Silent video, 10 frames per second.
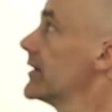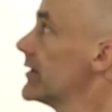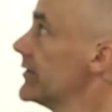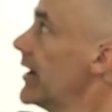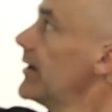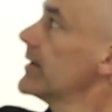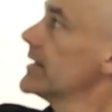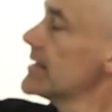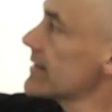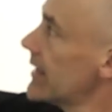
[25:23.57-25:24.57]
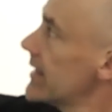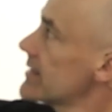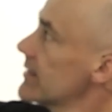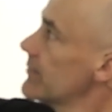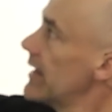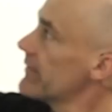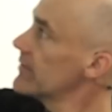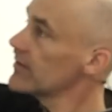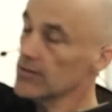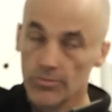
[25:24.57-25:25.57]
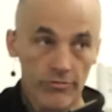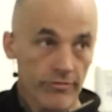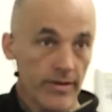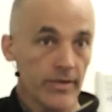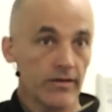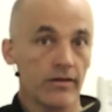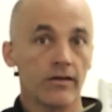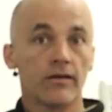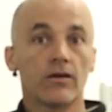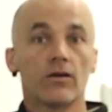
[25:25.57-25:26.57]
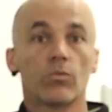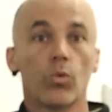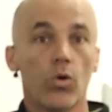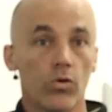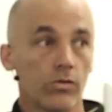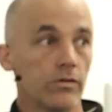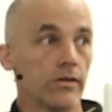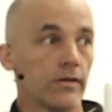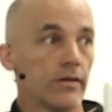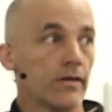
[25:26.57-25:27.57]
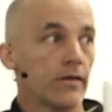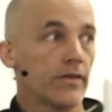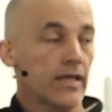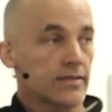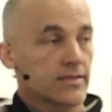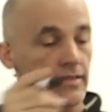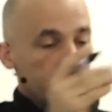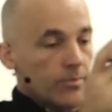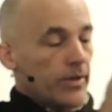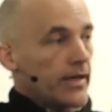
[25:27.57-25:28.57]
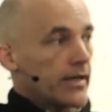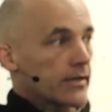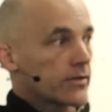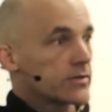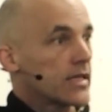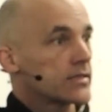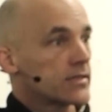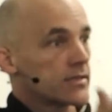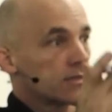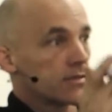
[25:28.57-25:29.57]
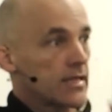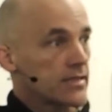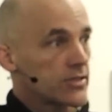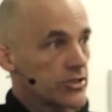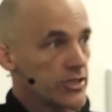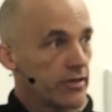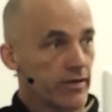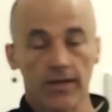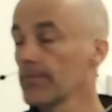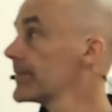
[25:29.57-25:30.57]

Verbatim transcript: No, in this case, we have to do the perimeter wall that slid apart, because that's the, that's the shearing.